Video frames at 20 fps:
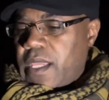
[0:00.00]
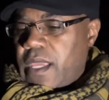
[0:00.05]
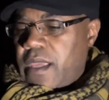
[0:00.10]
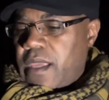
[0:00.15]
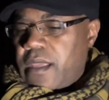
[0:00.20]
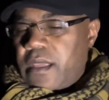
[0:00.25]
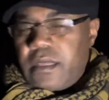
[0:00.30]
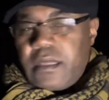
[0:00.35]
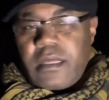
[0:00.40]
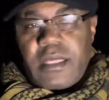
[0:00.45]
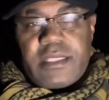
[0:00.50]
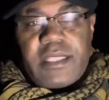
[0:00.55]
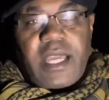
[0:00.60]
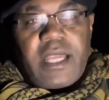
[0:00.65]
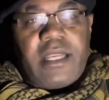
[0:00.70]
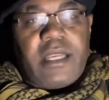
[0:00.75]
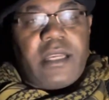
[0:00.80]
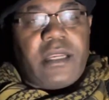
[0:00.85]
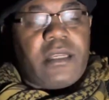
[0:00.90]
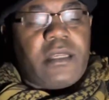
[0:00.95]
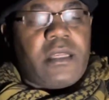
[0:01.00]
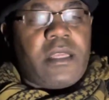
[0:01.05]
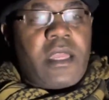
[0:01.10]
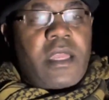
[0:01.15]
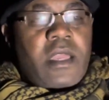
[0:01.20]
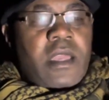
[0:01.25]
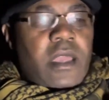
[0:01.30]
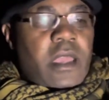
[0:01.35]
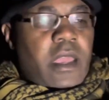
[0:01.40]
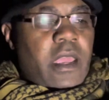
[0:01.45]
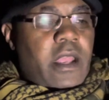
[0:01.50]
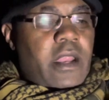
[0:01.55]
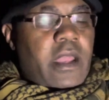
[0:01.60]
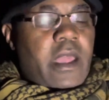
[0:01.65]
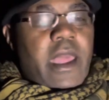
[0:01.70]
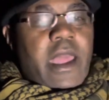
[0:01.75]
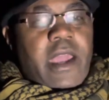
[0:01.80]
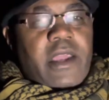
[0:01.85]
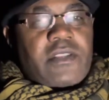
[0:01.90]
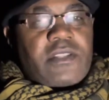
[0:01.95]
and katana, and I
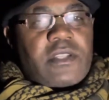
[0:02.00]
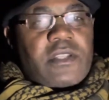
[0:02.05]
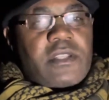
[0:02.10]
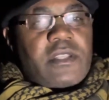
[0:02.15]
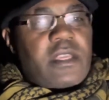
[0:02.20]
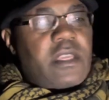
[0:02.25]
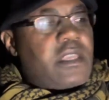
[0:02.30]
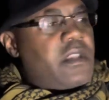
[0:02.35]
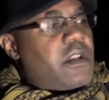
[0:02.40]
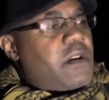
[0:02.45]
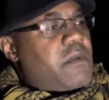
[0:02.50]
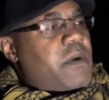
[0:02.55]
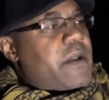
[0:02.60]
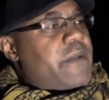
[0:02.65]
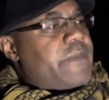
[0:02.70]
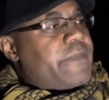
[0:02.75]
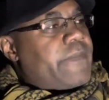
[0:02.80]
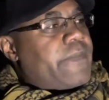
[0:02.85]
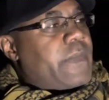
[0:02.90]
actually like, you know what?